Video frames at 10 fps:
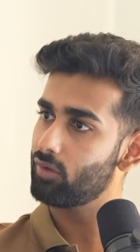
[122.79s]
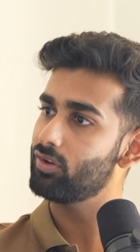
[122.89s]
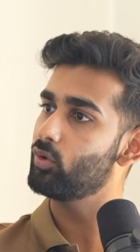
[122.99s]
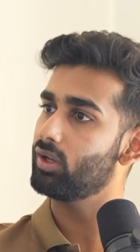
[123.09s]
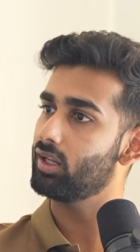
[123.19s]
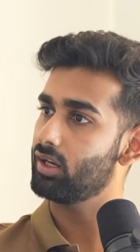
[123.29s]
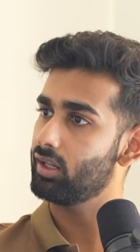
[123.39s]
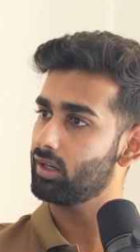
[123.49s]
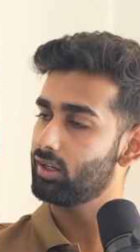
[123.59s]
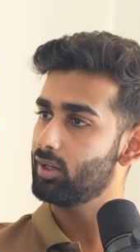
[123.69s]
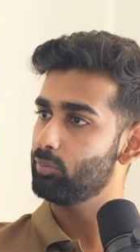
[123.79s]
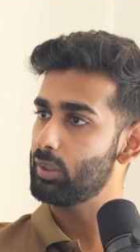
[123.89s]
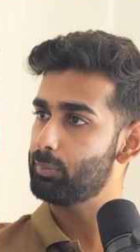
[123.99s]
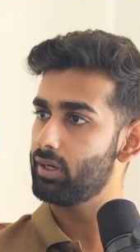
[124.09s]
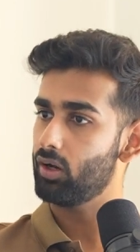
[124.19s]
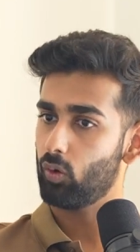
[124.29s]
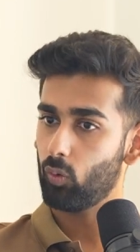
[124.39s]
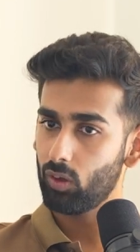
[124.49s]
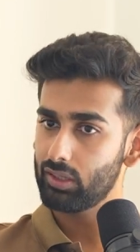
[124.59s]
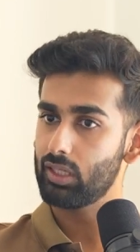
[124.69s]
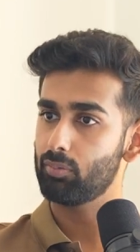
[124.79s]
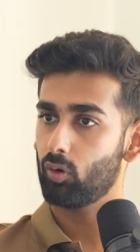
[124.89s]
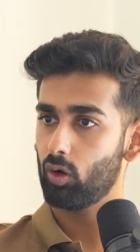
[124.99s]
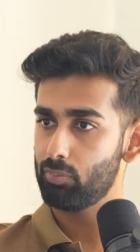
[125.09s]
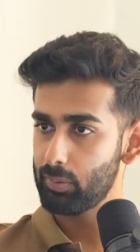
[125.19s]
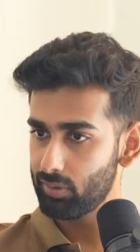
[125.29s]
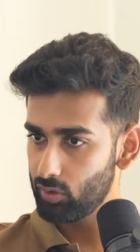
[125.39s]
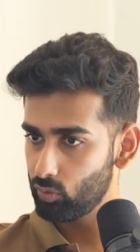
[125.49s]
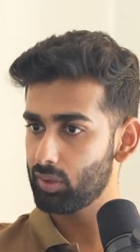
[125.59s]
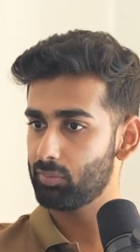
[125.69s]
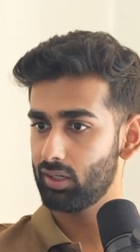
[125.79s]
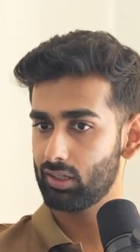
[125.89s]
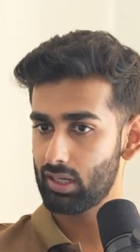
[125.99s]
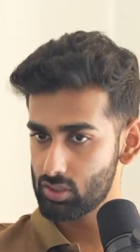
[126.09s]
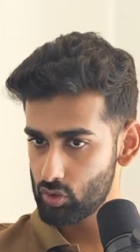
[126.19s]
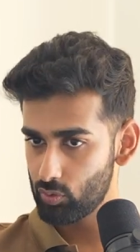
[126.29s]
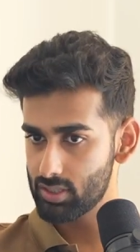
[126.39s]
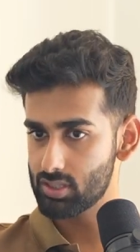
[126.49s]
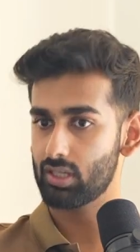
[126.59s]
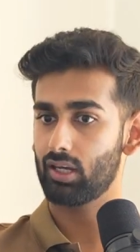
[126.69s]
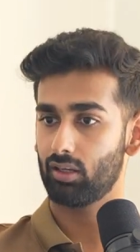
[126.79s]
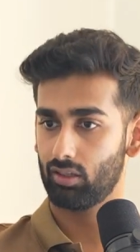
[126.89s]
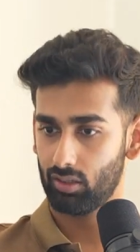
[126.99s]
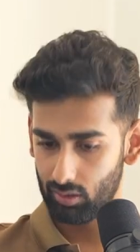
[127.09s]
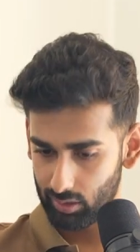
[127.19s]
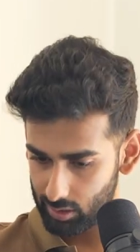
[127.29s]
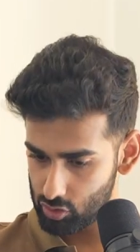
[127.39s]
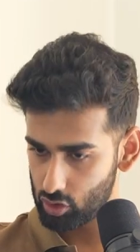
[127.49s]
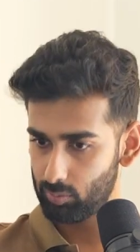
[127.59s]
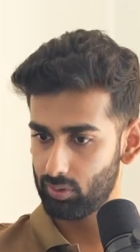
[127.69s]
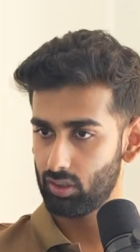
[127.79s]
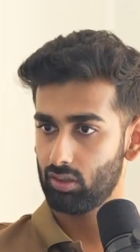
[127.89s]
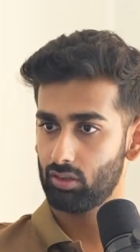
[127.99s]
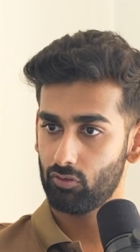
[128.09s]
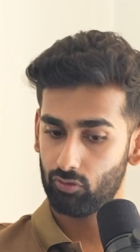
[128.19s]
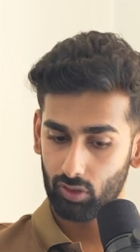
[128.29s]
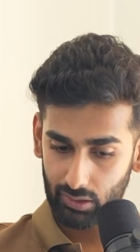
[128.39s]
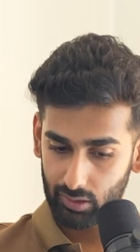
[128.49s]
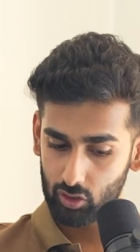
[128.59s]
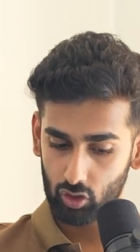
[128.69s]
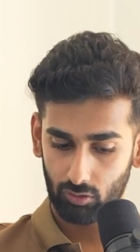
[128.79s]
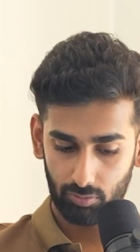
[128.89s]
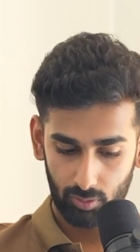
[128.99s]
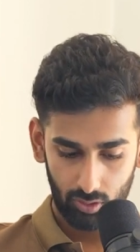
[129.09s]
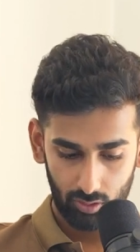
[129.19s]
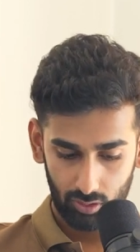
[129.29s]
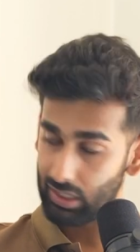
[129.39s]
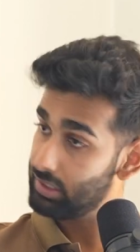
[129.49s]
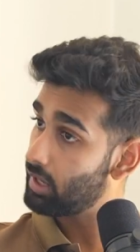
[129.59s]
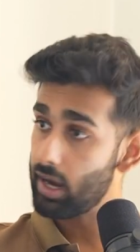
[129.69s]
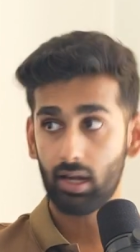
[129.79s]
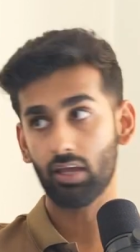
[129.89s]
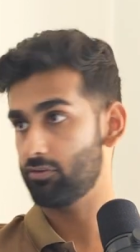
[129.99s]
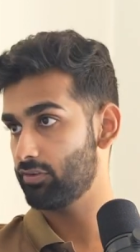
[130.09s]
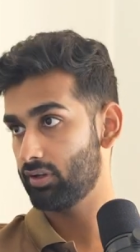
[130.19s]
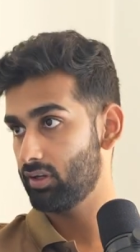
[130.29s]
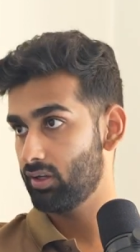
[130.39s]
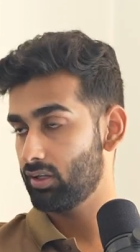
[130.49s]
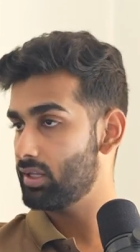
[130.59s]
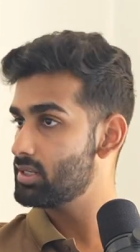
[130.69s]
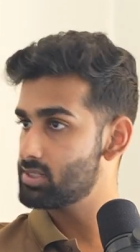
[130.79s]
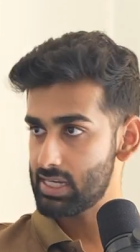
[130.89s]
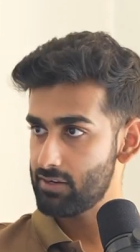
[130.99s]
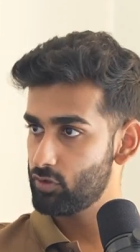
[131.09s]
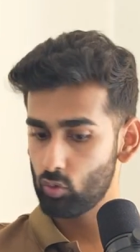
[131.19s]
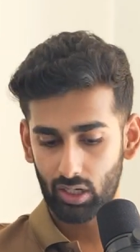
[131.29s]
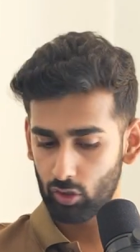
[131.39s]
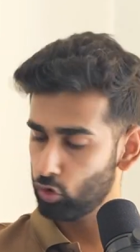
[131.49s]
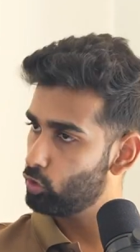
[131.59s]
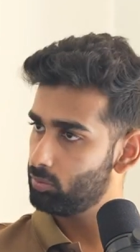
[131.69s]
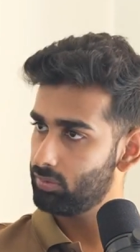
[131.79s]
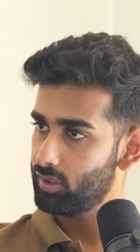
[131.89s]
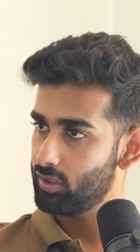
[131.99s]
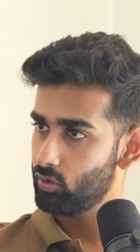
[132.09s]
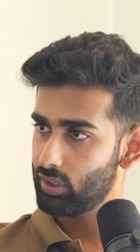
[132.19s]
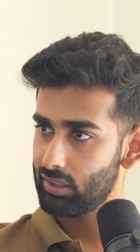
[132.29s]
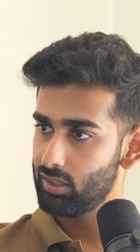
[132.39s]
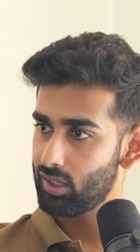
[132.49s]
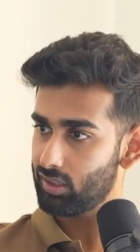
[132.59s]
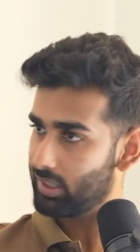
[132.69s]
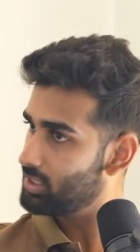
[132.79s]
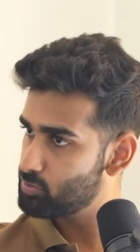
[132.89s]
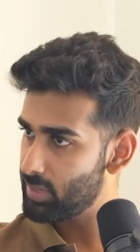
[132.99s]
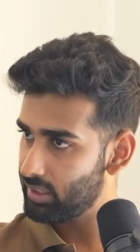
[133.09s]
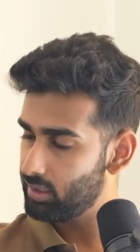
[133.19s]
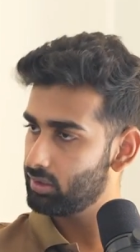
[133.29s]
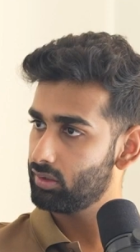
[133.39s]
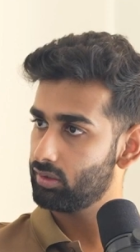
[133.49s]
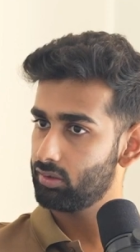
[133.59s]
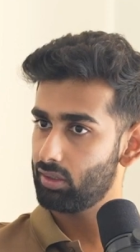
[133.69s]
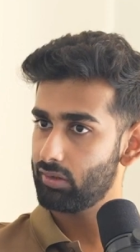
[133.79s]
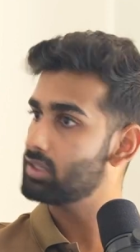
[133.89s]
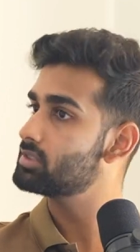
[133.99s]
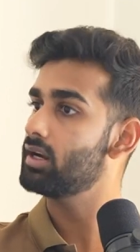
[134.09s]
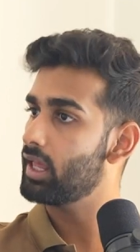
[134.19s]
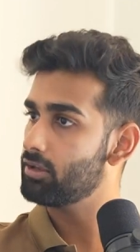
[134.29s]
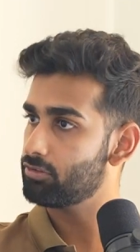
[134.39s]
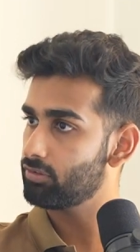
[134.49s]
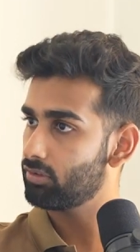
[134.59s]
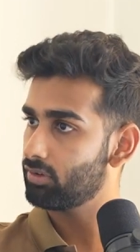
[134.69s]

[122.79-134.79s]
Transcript: what are we doing in India? People, all people do, the middle class do, is they get a job, they work in that job their entire life. They save to get a home, to get their kids married, and that's their life.